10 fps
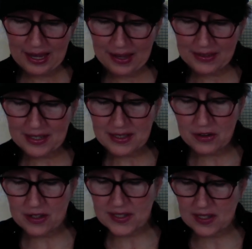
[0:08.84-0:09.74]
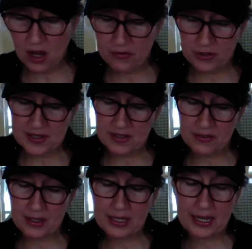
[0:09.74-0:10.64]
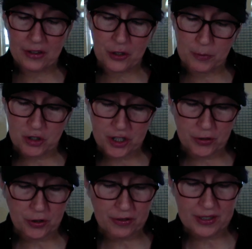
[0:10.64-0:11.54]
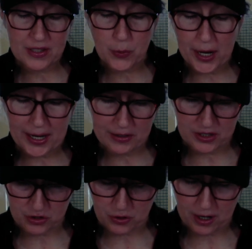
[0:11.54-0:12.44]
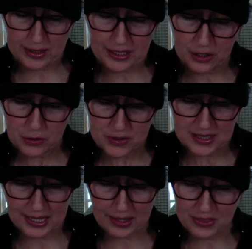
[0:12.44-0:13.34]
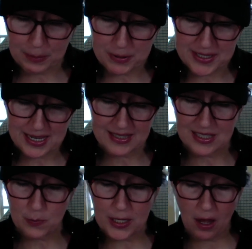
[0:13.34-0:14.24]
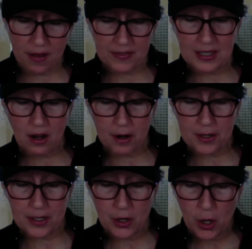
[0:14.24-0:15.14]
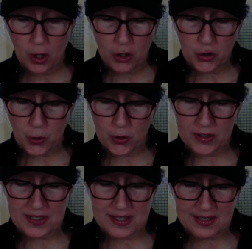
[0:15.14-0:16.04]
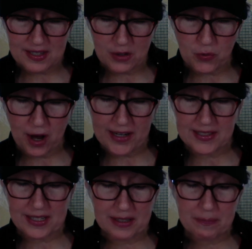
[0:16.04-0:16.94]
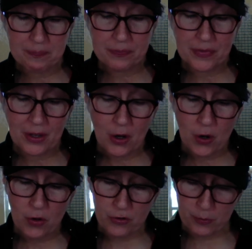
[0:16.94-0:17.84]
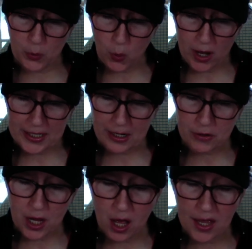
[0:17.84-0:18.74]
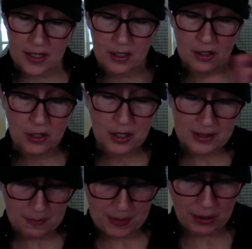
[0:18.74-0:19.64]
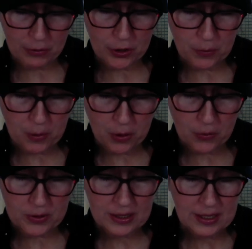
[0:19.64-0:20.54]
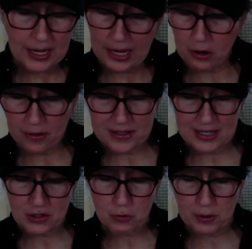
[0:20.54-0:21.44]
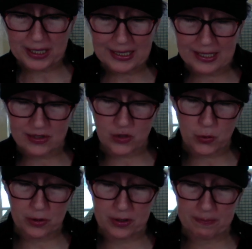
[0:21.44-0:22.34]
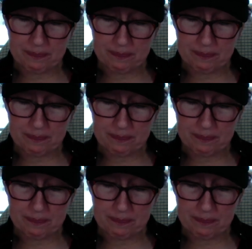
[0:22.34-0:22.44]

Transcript: And these are the sovereigns of the land whom the children of Israel struck, and whose land they possessed beyond the Jordan towards the sun rising, from the Wadi Arnon to Mount Hermon and all the desert plain eastward.